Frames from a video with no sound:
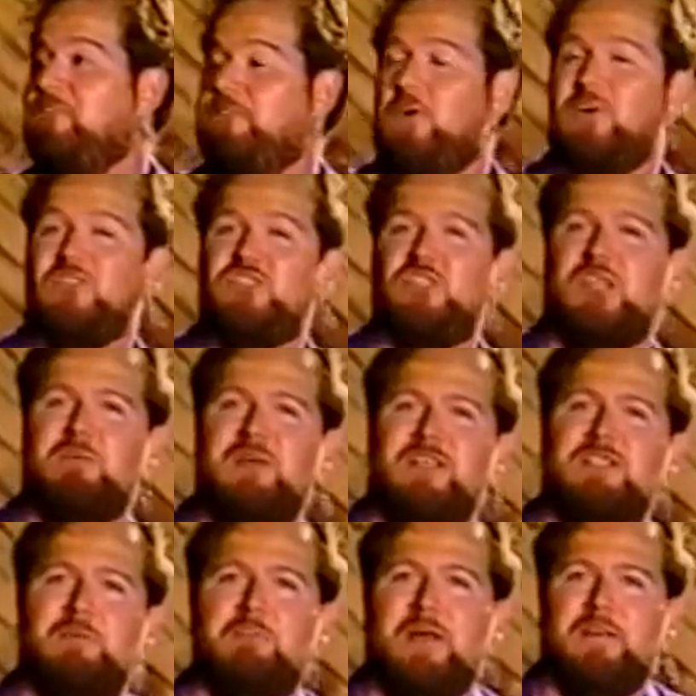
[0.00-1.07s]
First team
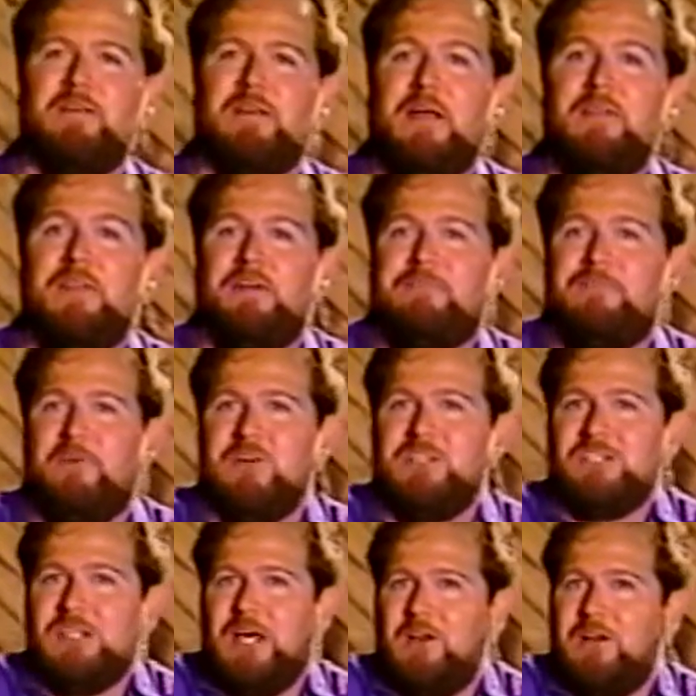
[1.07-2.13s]
gets to pick their
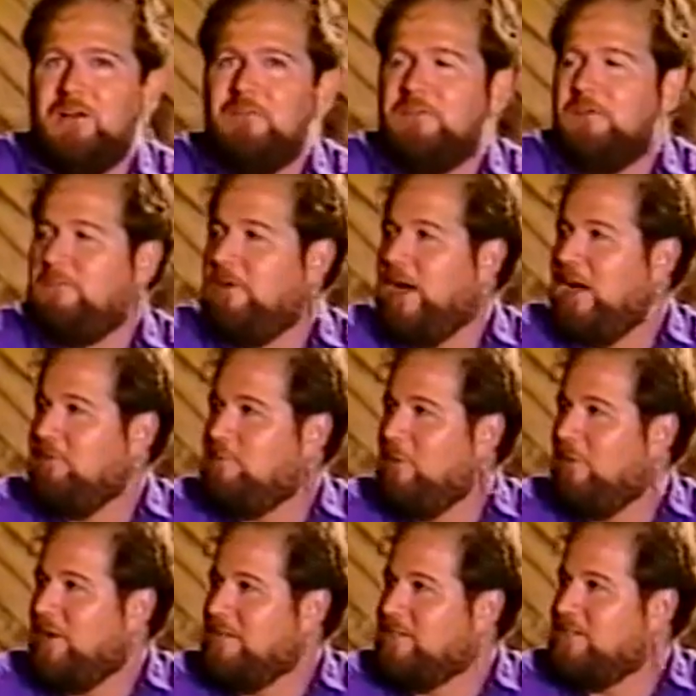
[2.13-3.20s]
first letter for five
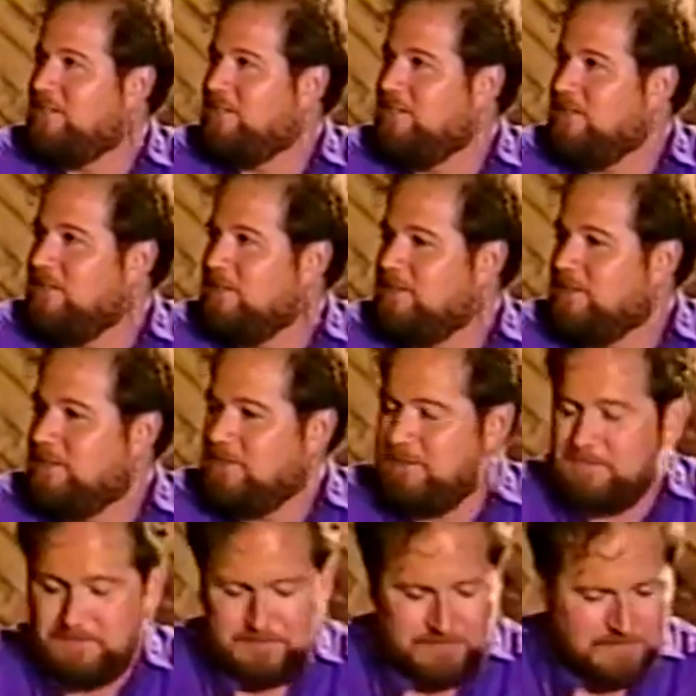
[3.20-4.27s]
points.
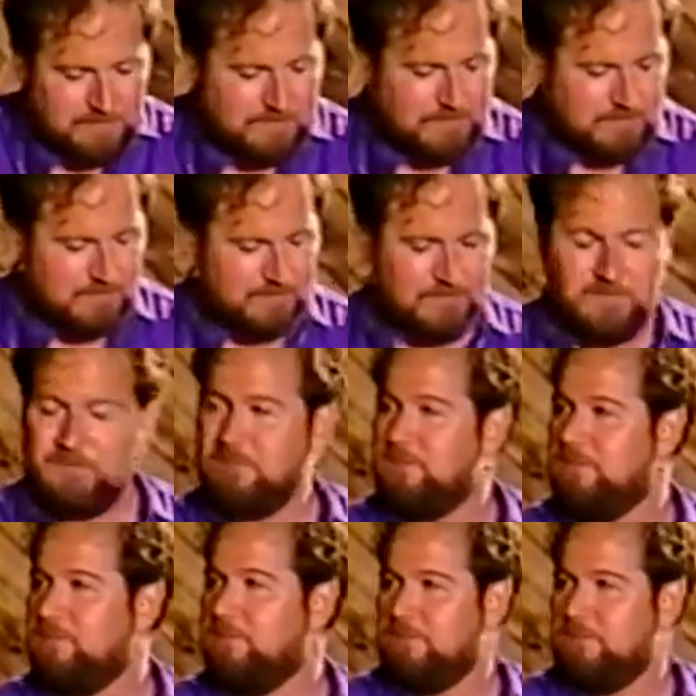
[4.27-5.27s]
Um, w